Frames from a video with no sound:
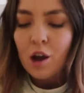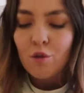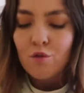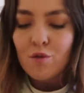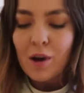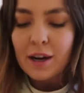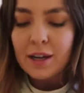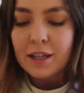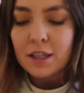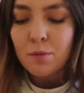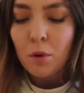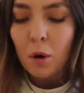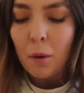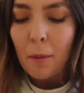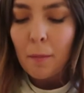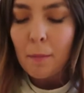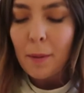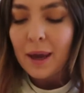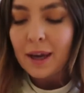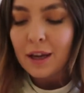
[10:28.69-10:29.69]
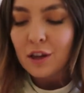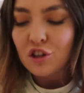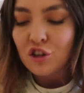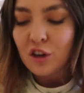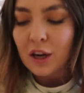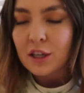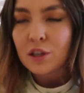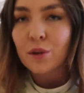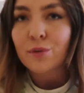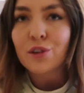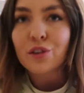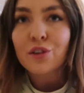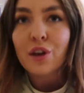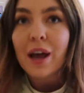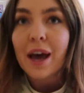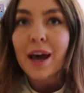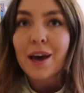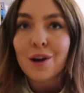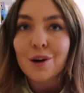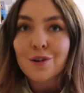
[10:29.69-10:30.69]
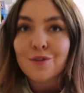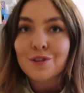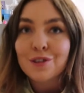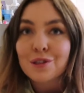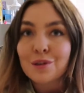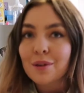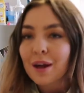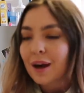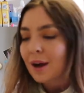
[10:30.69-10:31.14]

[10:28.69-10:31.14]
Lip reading: ready to put on my baking tray, so I'm just gonna head off and do